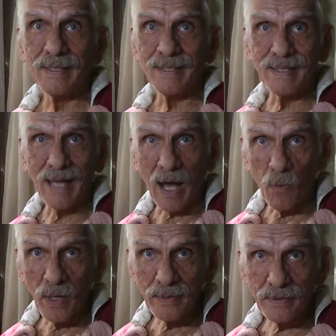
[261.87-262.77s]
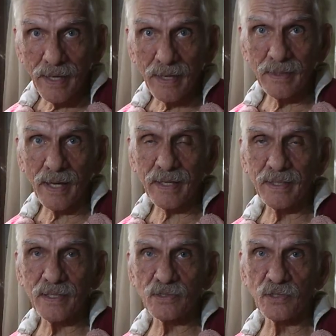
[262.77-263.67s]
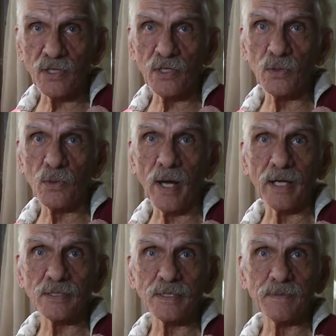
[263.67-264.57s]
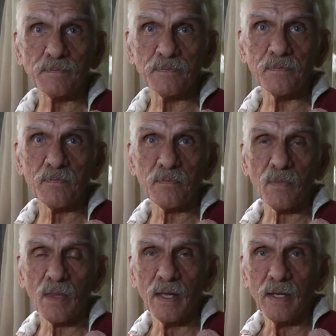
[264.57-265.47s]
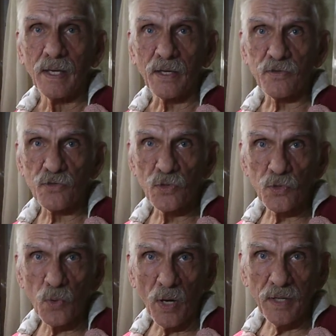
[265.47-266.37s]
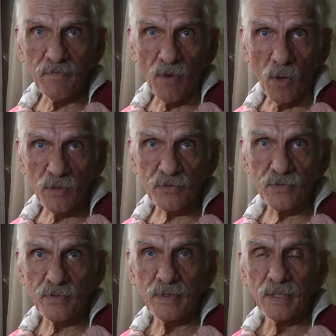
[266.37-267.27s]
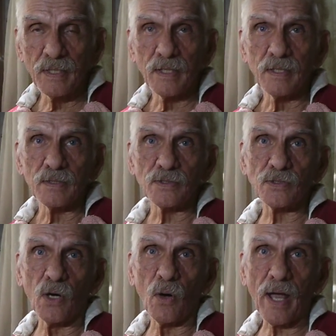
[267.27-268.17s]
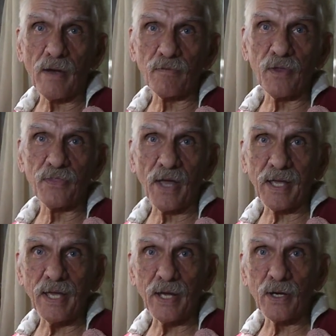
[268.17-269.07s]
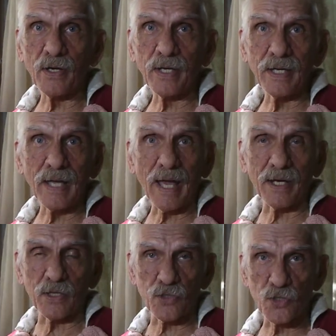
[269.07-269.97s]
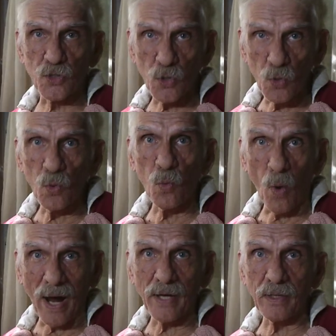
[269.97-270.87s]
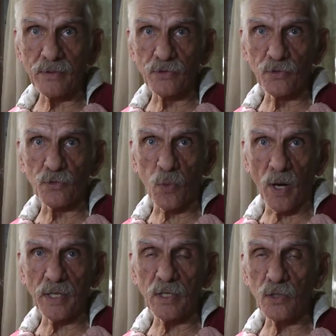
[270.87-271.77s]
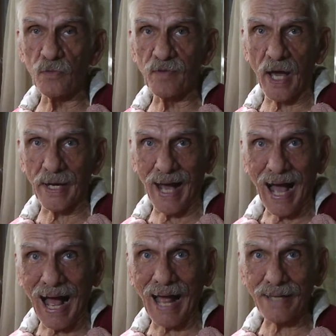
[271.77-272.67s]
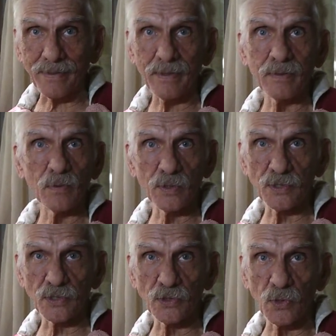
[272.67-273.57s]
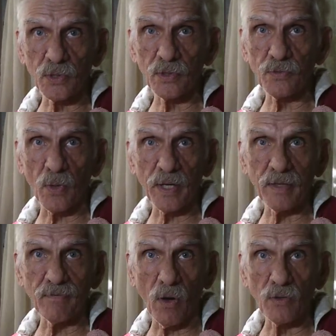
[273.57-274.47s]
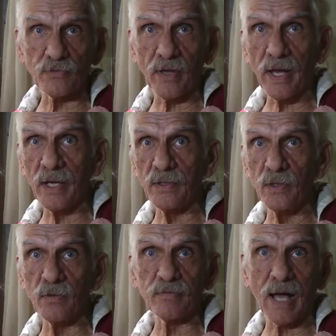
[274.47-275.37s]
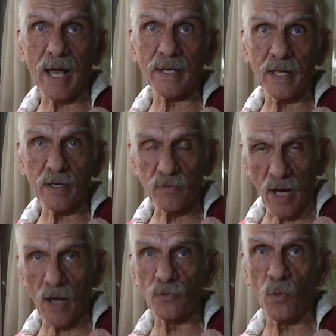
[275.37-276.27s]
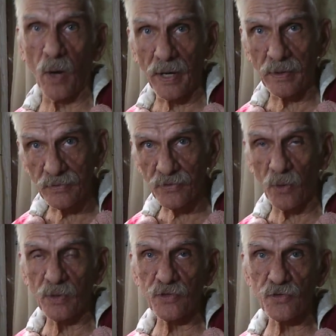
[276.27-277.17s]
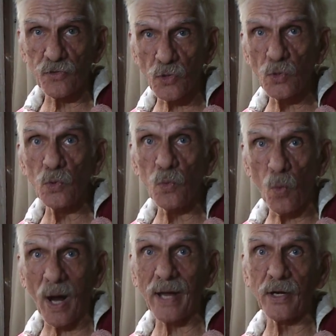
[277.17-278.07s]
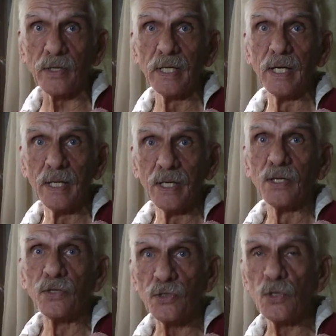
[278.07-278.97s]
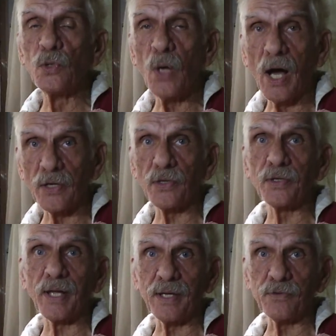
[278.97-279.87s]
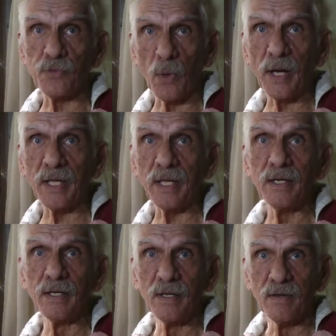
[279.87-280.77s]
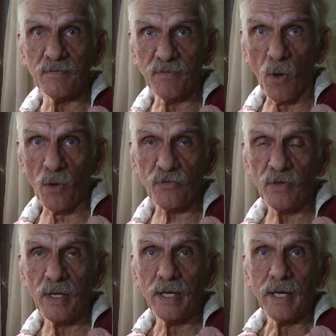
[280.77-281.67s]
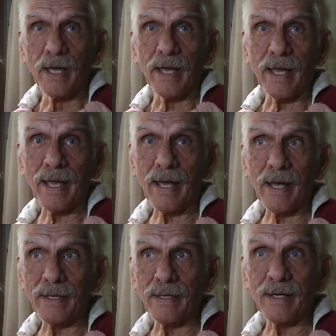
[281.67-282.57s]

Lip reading: not 110 like it is in the US. It's 220 volts. So everything here, and it's 2-wire 220. You've got a hot, which is 220 volts, and you've got a ground wire. So it's 2-wire 220 volts. And